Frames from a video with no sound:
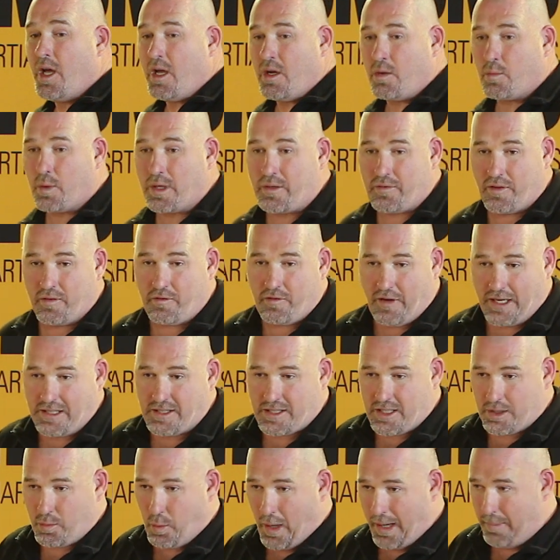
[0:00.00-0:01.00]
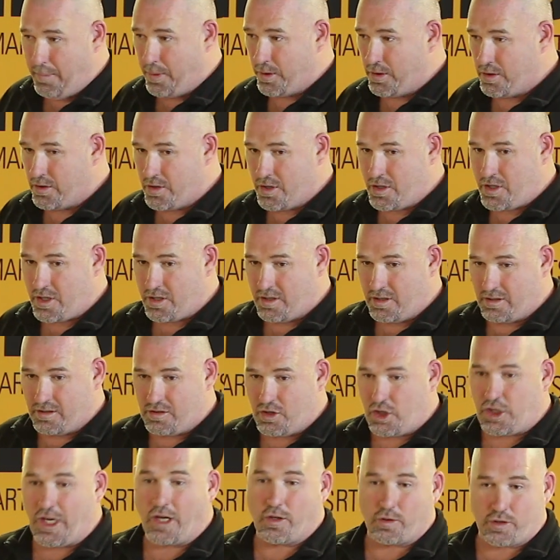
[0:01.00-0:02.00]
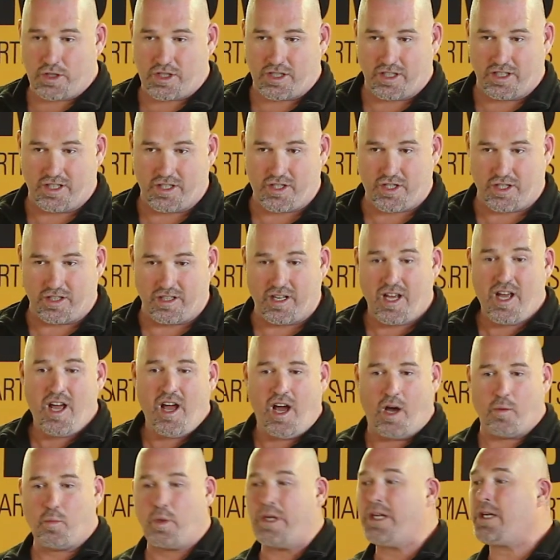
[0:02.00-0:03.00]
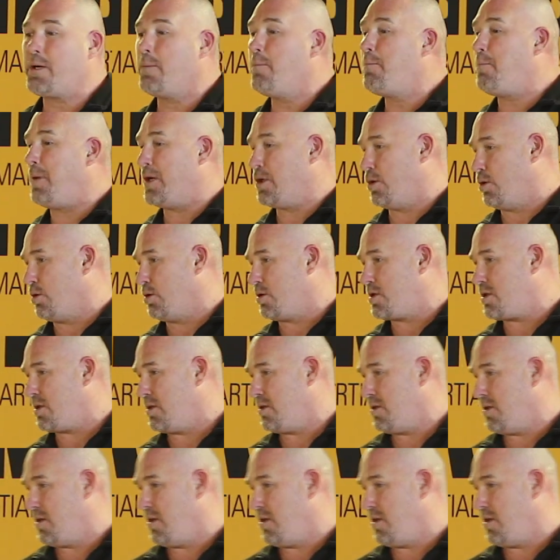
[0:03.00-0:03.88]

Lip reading: we've invented weapons and shelters and we can build